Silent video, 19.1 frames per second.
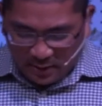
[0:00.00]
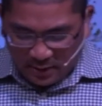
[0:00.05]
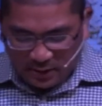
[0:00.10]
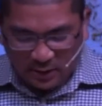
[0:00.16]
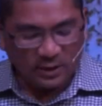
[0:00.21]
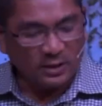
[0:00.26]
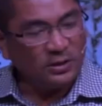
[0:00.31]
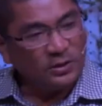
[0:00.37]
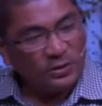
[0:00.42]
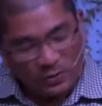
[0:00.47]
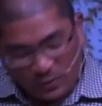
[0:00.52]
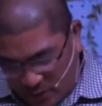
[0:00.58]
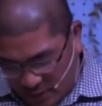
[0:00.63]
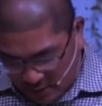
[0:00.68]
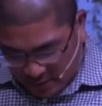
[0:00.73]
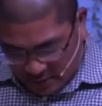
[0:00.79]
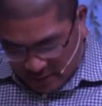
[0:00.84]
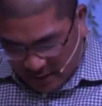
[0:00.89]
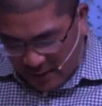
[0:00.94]
he
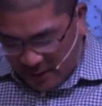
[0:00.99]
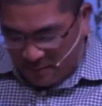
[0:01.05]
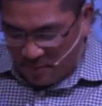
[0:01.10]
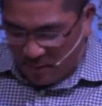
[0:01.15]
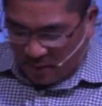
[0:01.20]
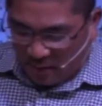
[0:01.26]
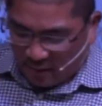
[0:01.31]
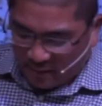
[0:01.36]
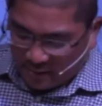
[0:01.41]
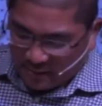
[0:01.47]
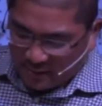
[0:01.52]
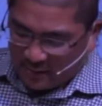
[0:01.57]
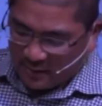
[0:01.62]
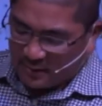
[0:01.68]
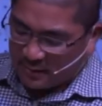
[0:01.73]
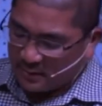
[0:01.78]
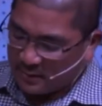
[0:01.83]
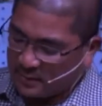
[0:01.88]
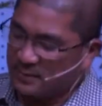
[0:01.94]
uses Tamar
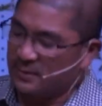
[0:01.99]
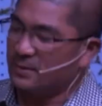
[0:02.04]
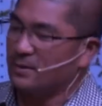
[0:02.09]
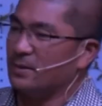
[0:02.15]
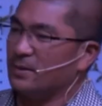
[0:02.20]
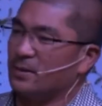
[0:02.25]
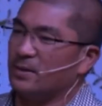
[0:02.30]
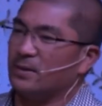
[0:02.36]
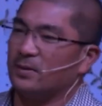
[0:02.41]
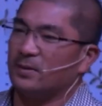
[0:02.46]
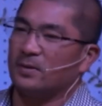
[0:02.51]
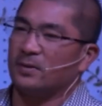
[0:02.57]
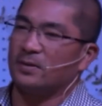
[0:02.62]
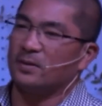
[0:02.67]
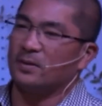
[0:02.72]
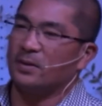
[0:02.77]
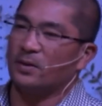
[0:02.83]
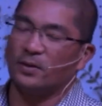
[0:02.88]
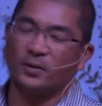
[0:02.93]
and
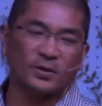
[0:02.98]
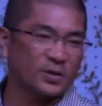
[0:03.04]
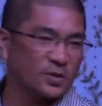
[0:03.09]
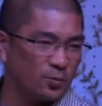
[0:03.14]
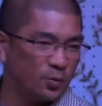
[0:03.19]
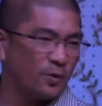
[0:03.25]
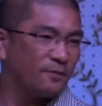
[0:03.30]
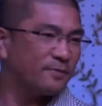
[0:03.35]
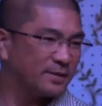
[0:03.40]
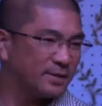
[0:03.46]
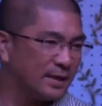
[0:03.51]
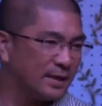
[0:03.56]
her swift